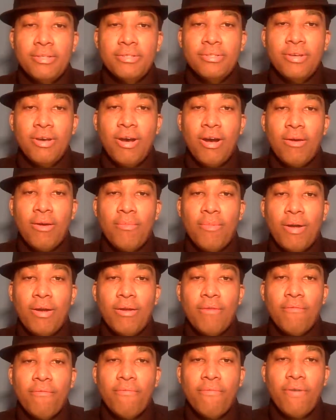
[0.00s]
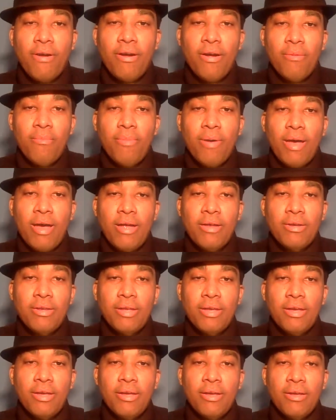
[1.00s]
Talk about a very bad
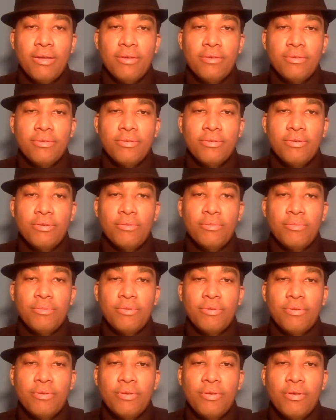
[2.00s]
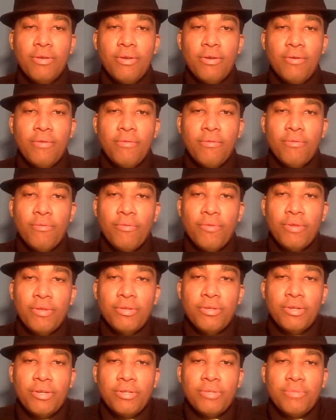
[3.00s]
day. Excuse me for the
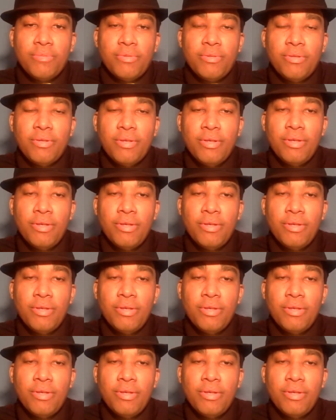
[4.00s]
readjustment.